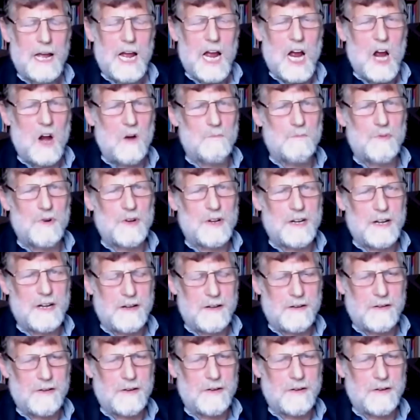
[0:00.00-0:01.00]
I'll put
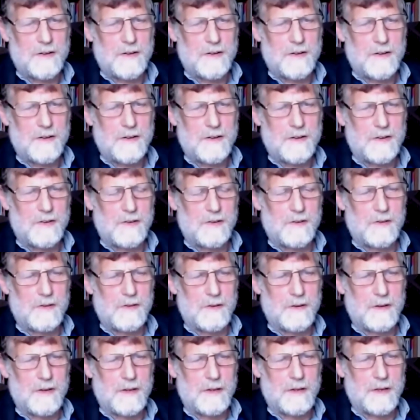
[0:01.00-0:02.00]
it to
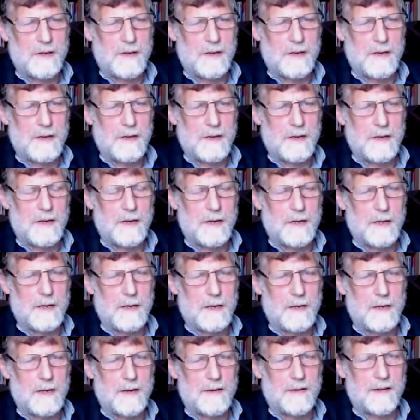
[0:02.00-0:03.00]
you
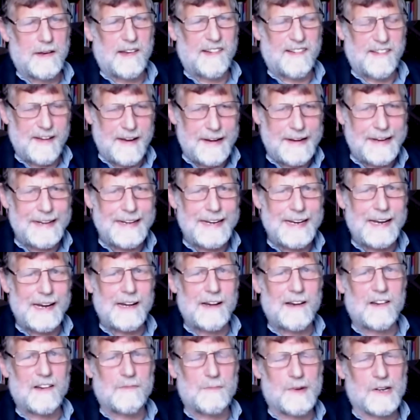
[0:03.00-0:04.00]
that certainly
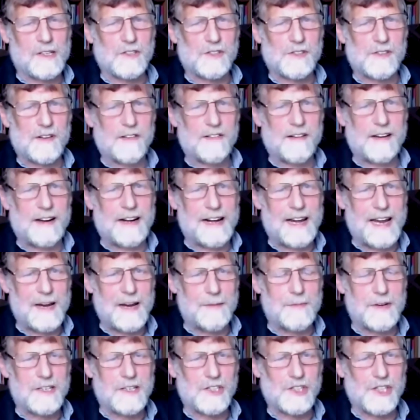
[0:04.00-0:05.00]
inasmuch as
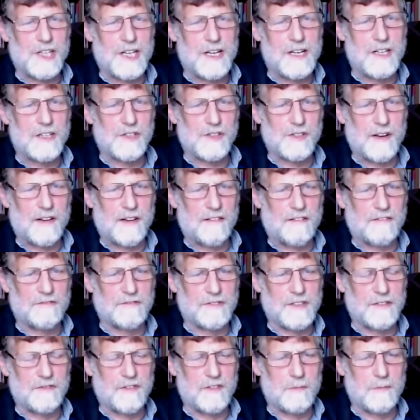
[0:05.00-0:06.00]
climate change is
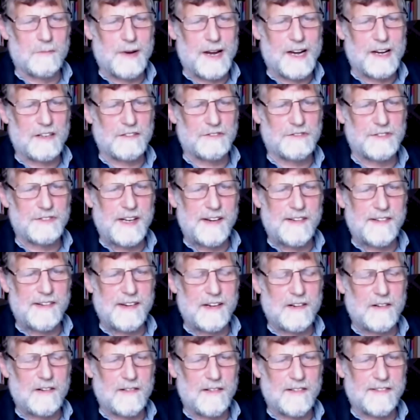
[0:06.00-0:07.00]
driven by crazy
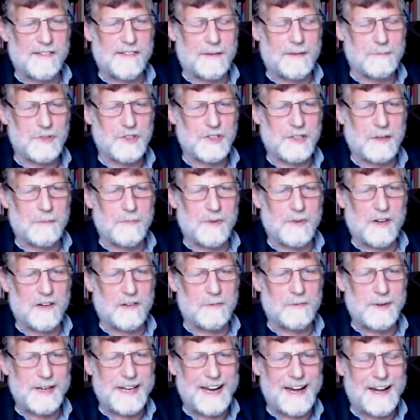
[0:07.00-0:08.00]
consumption
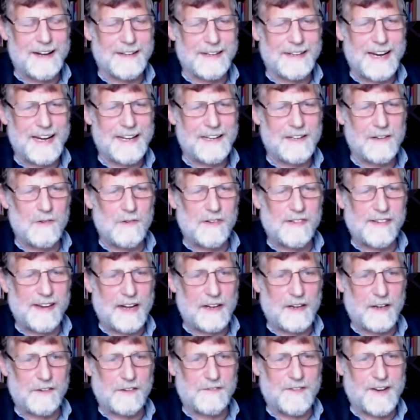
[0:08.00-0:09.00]
because we can't get no
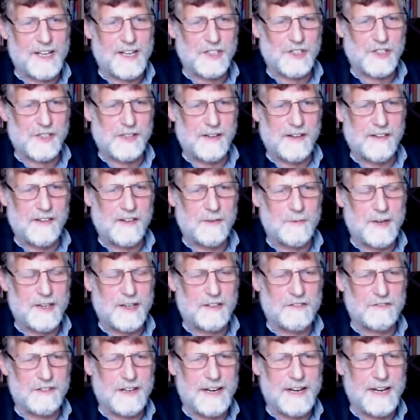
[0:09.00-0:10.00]
satisfaction, so we
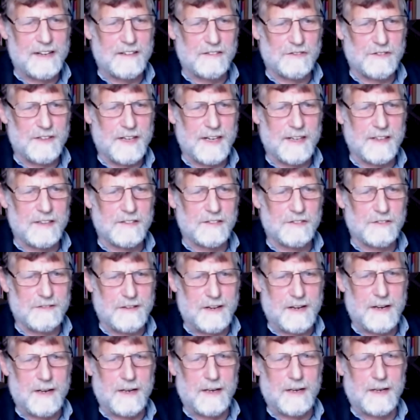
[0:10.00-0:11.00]
try and try and
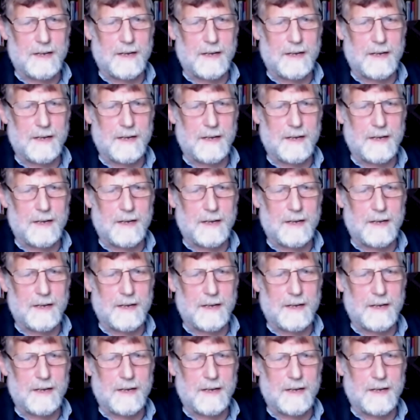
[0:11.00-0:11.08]
try.